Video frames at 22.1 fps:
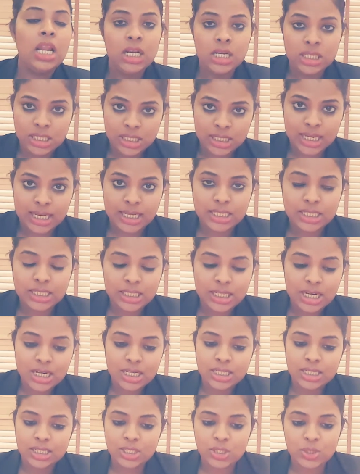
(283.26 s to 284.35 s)
let's get
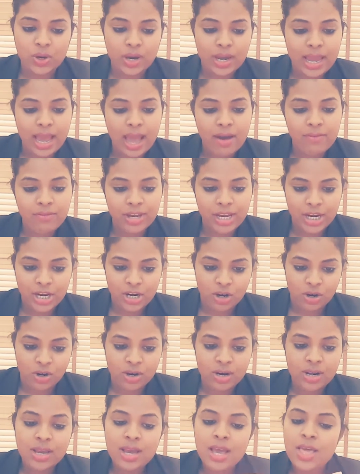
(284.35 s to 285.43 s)
started. So I have
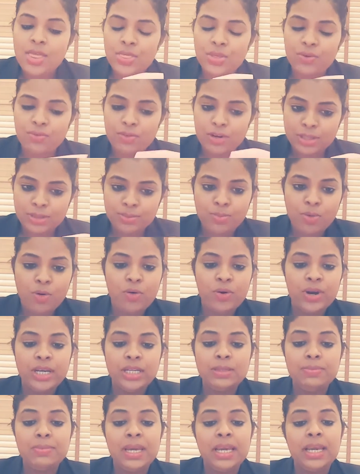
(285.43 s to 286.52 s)
here the first
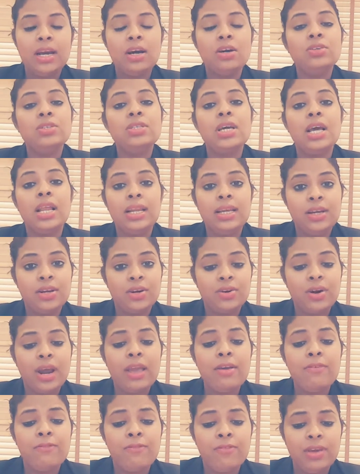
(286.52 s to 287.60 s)
point: being a hotelier,
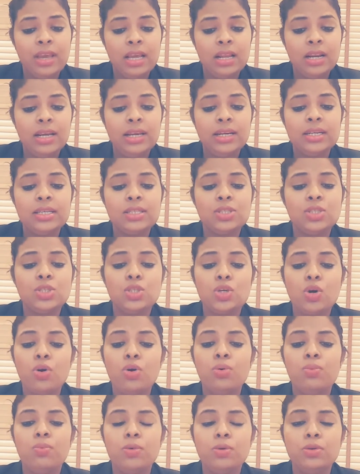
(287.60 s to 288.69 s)
I feel it is
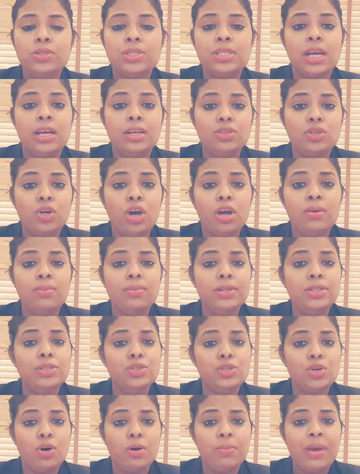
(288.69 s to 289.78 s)
so most enjoyable
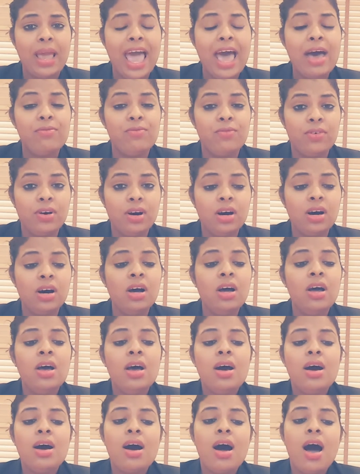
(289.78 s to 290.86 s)
job ever.
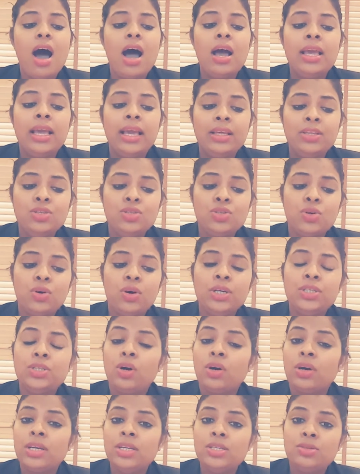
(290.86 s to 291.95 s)
I enjoy
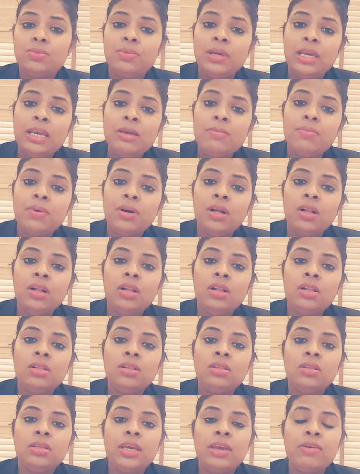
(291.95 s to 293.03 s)
talking to
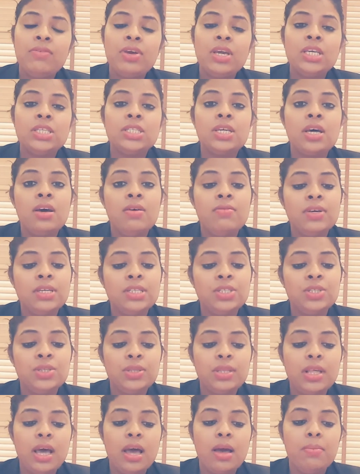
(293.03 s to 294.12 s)
people, giving service
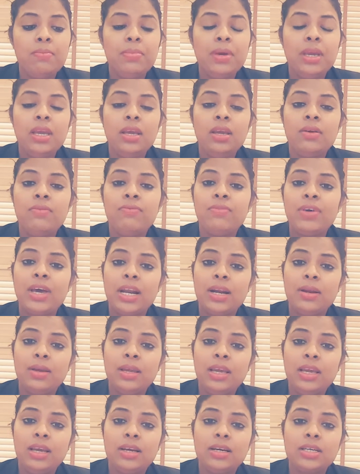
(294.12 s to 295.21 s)
to them, being
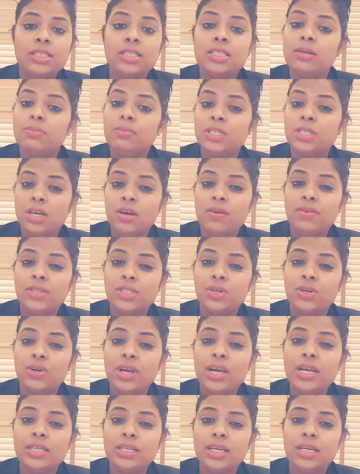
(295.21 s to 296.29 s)
very customer service
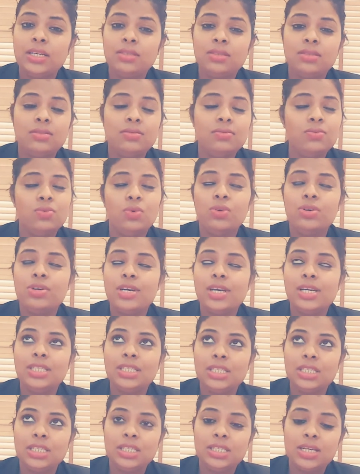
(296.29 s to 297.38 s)

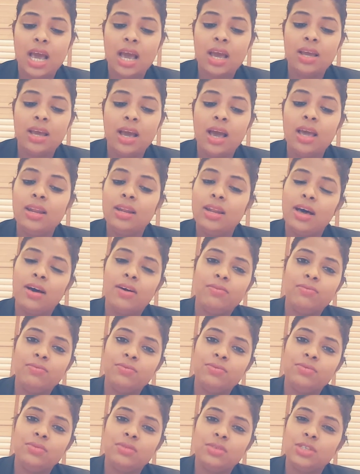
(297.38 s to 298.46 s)
oriented. I love
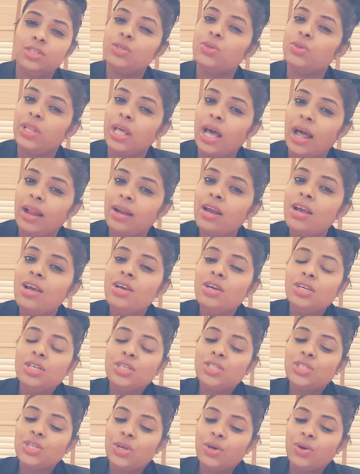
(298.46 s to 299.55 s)
to do that.
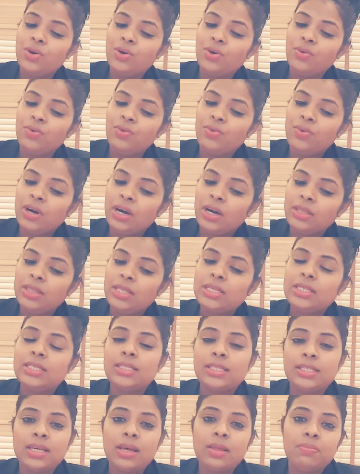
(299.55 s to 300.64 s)
So
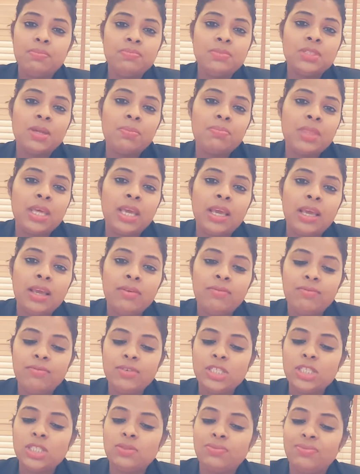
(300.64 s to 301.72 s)
this is something
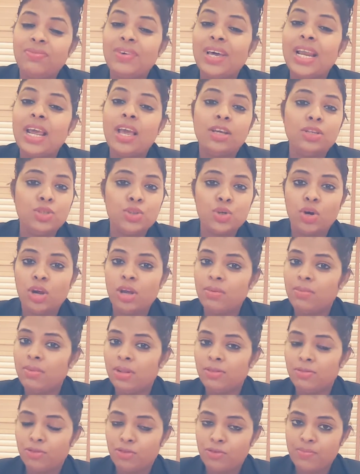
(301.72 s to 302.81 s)
which is very
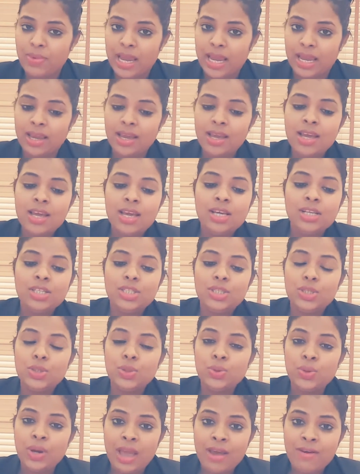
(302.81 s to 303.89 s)
enjoyable for me to
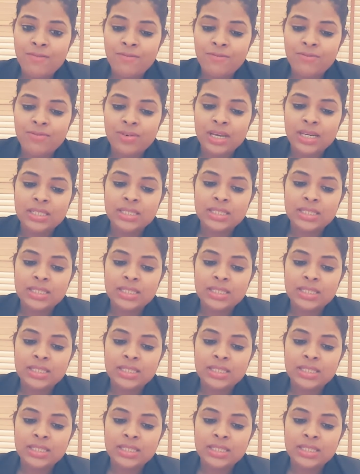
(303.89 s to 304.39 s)
do every